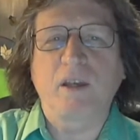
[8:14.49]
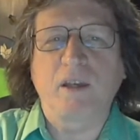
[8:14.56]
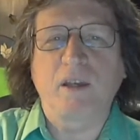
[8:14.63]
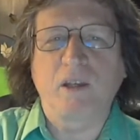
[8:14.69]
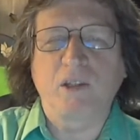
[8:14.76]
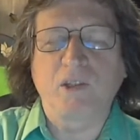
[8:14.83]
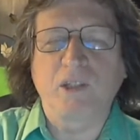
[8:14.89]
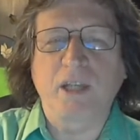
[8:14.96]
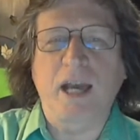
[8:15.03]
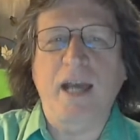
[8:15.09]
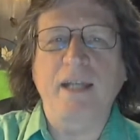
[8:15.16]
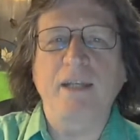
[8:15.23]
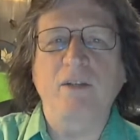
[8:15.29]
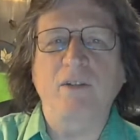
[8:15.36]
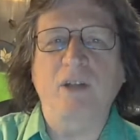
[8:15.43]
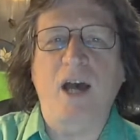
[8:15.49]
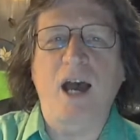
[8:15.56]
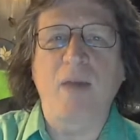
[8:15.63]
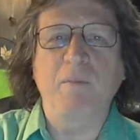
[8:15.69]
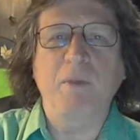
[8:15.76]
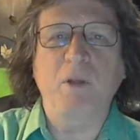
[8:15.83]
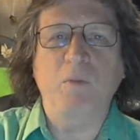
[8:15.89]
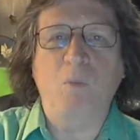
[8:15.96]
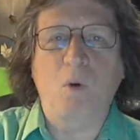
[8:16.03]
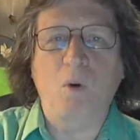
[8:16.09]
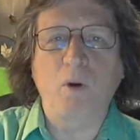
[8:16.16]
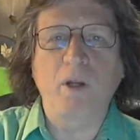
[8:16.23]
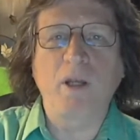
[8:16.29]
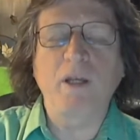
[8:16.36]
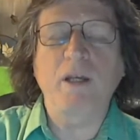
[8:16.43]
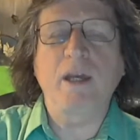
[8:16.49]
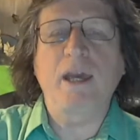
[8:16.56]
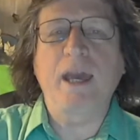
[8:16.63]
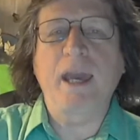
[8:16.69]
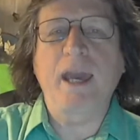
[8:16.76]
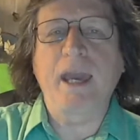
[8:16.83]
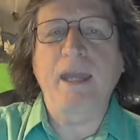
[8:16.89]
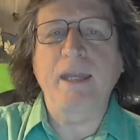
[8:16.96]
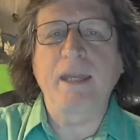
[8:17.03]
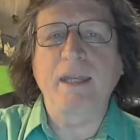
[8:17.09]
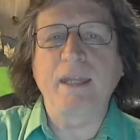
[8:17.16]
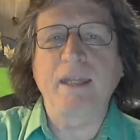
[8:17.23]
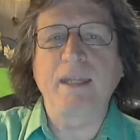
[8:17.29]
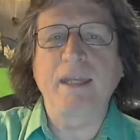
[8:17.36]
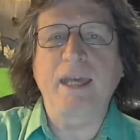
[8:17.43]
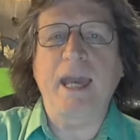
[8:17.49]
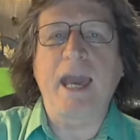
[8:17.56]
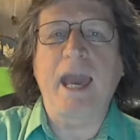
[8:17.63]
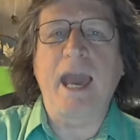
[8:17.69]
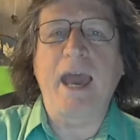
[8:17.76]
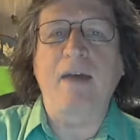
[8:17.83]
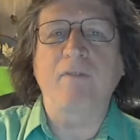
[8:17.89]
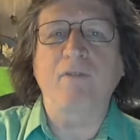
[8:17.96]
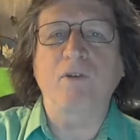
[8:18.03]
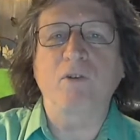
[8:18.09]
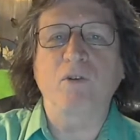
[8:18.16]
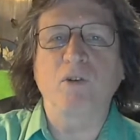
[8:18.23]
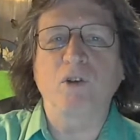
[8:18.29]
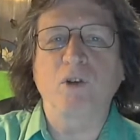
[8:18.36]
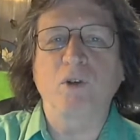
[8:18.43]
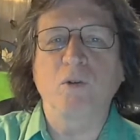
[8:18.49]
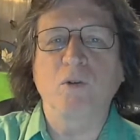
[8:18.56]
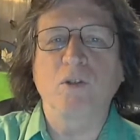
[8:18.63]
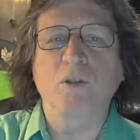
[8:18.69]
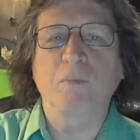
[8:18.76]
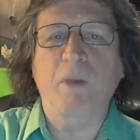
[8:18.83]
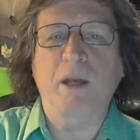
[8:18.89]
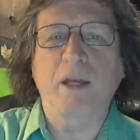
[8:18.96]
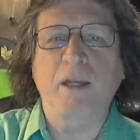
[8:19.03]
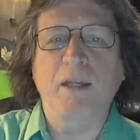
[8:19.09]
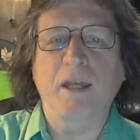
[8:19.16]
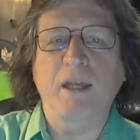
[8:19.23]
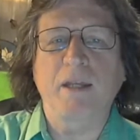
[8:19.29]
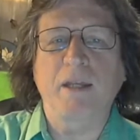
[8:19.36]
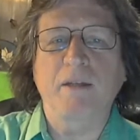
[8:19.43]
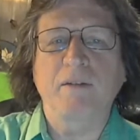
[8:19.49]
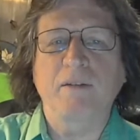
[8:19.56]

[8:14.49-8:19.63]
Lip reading: is the ideal time in the morning and in the afternoon to meditate.